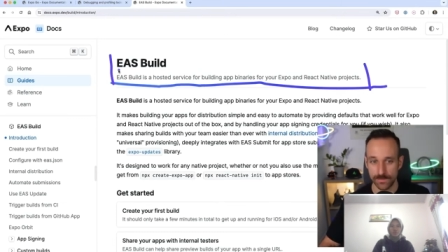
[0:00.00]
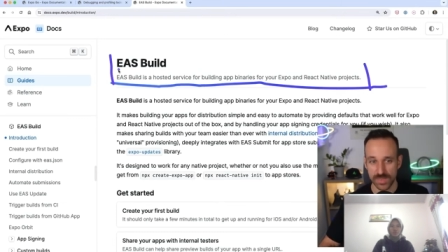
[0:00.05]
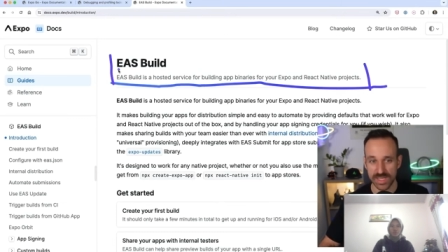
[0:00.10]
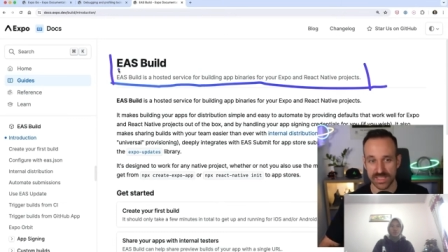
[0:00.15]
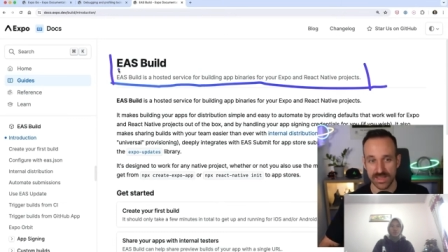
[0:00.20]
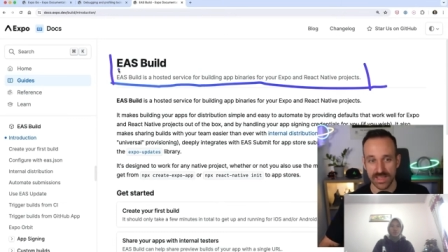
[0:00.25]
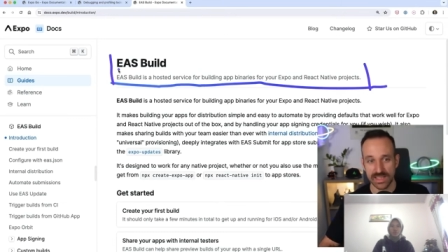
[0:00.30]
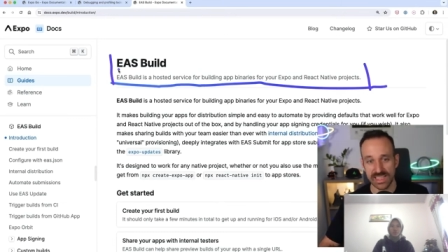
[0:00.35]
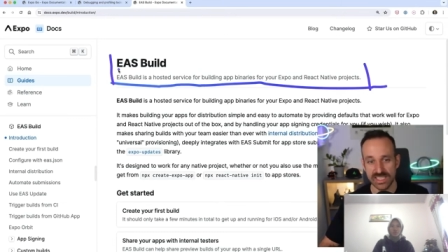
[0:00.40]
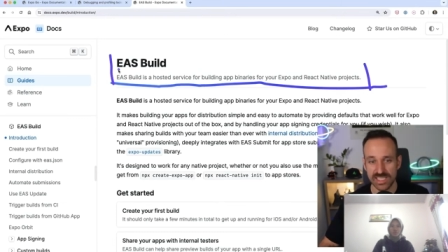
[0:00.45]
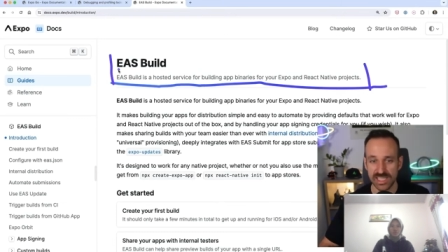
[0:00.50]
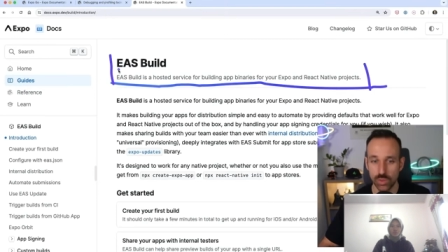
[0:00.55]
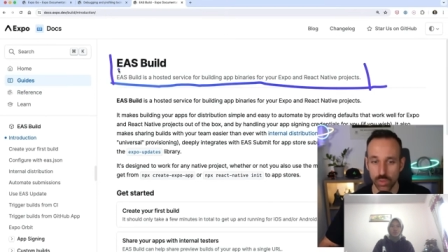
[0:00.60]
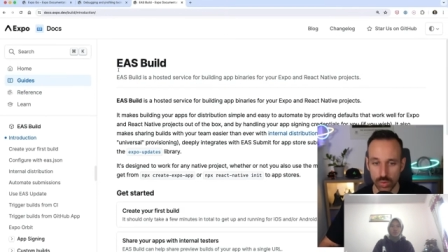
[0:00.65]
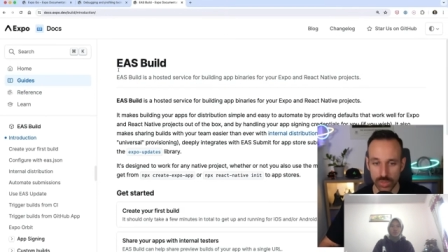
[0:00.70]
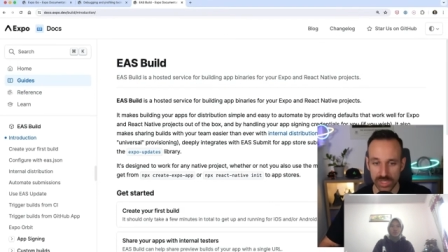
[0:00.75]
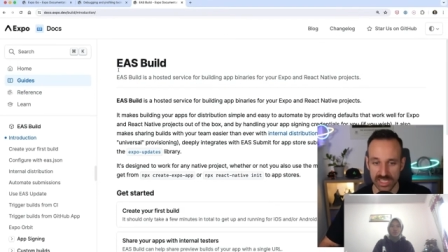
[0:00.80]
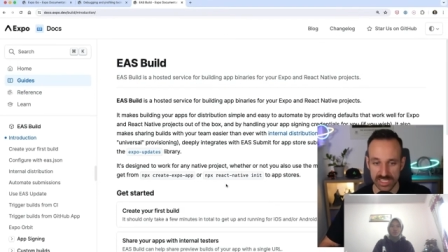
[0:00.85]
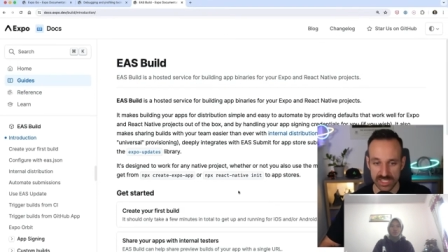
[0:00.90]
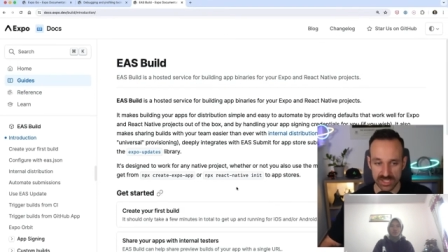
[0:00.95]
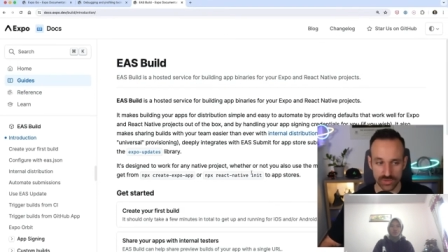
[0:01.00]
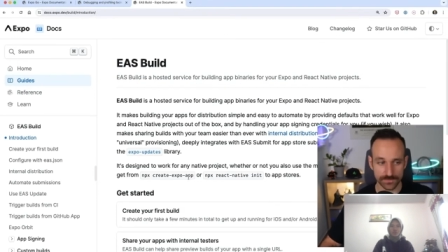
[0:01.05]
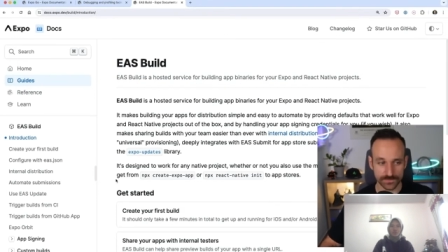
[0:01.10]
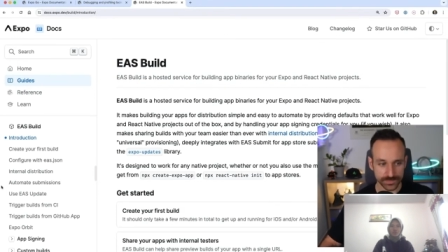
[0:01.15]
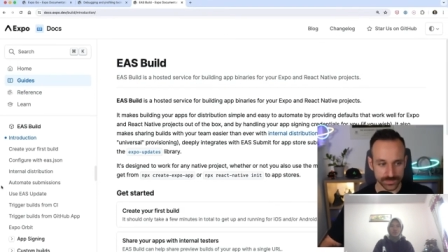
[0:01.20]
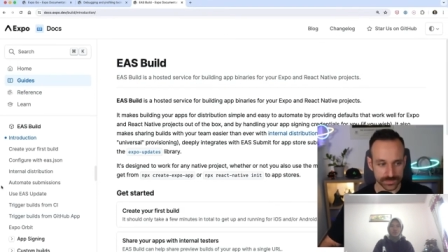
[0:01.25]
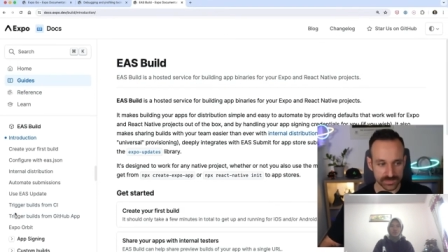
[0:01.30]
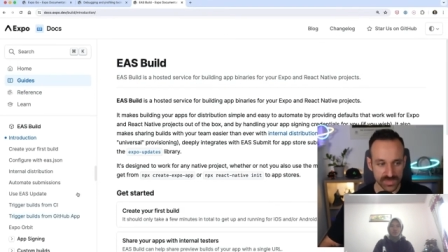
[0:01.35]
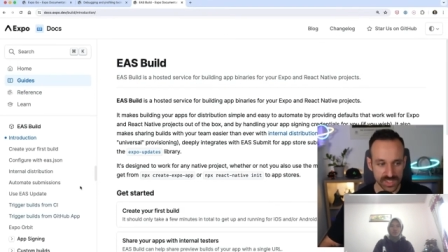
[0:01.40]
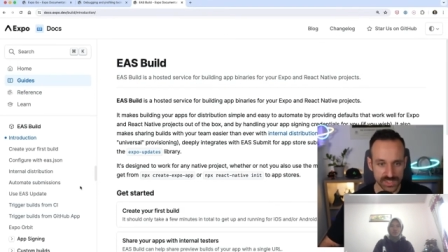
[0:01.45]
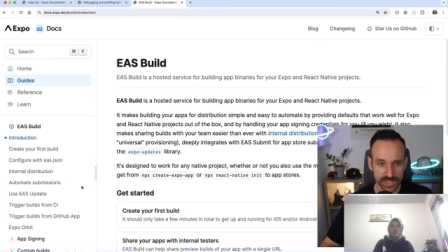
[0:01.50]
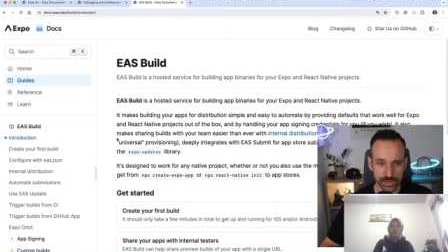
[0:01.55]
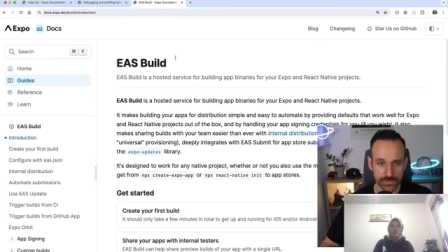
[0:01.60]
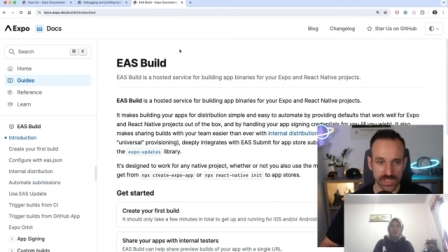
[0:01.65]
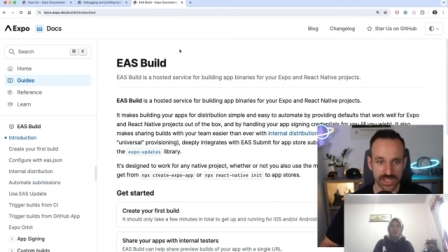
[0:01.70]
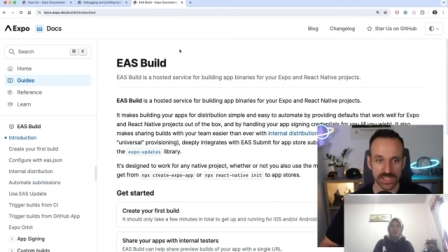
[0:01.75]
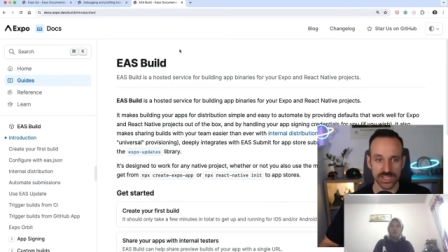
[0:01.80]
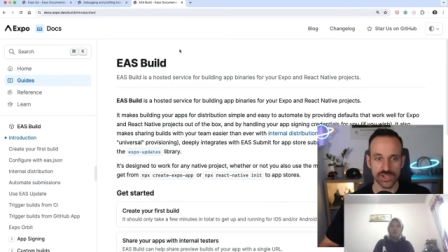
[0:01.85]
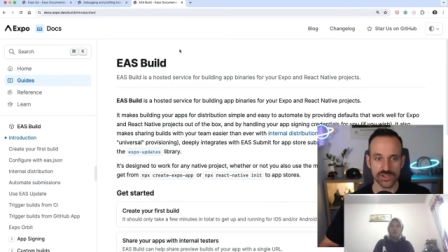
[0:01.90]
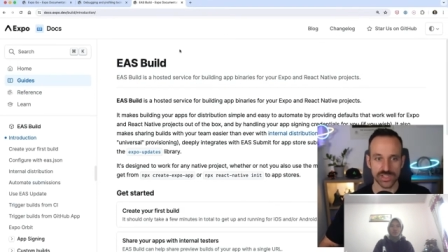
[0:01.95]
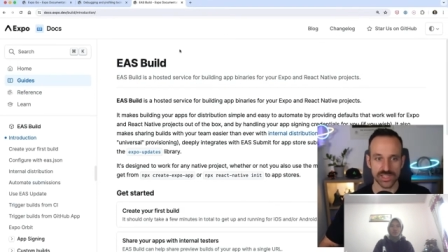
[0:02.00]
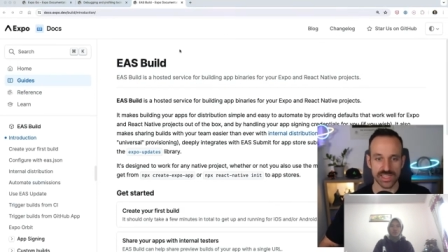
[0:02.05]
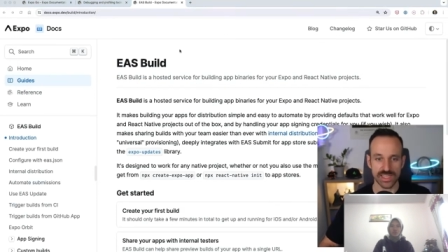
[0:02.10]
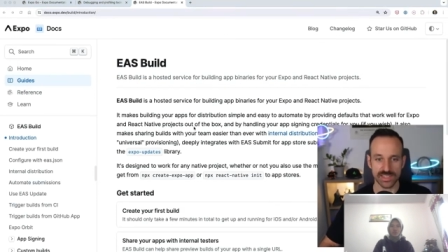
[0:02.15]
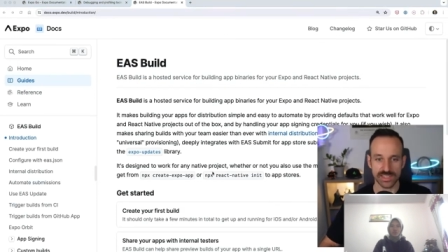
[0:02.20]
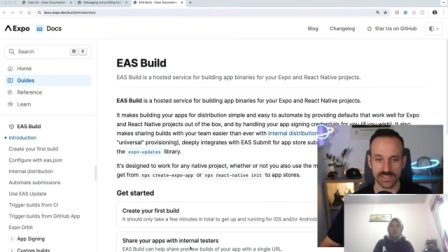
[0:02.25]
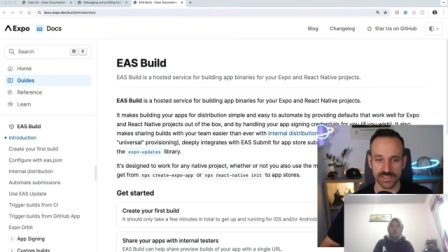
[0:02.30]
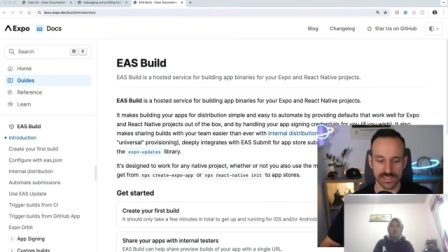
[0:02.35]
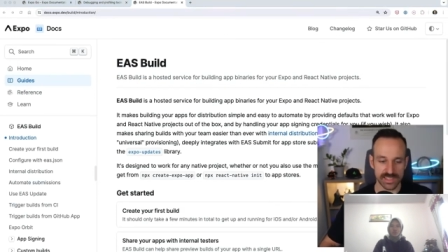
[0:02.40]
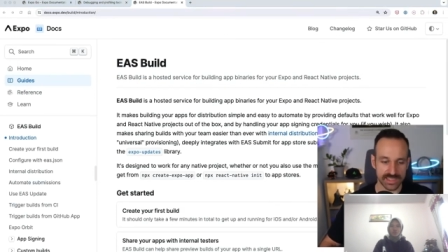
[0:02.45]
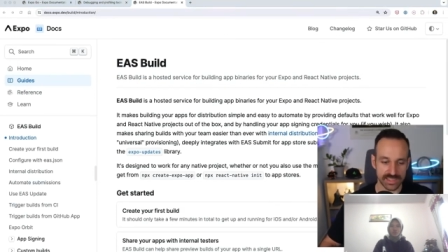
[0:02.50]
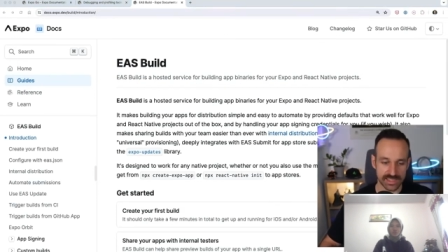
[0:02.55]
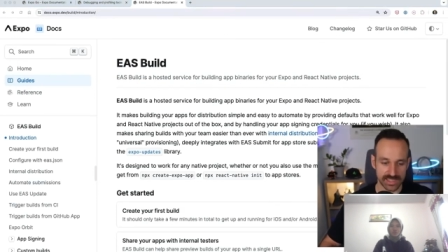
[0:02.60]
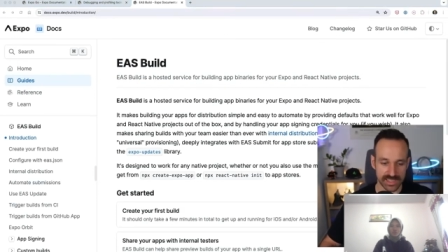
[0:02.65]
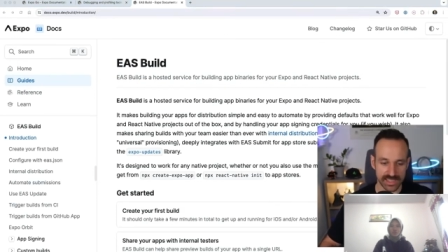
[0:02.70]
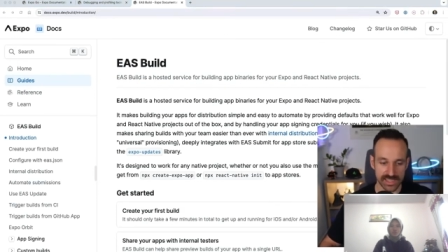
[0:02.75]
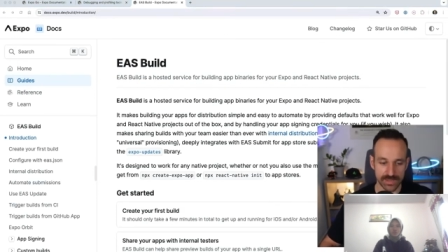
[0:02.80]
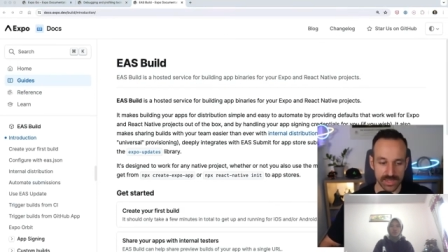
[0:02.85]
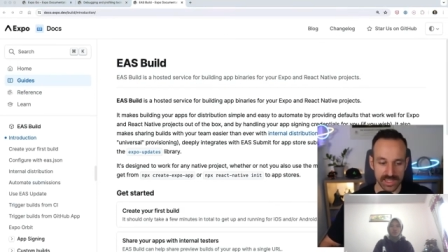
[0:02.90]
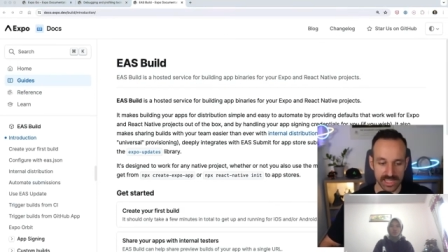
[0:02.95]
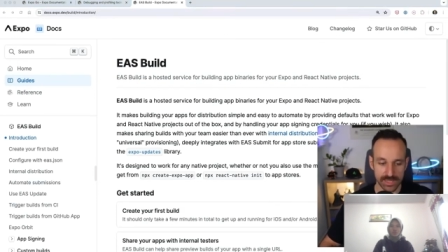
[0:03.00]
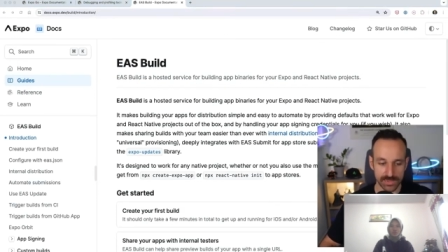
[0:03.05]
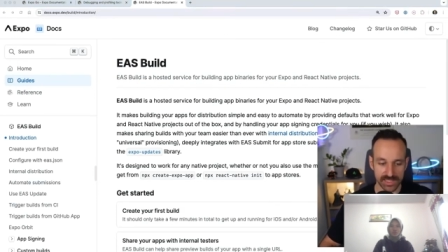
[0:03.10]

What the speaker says: but let's see what we can do. So usually it starts like this. In my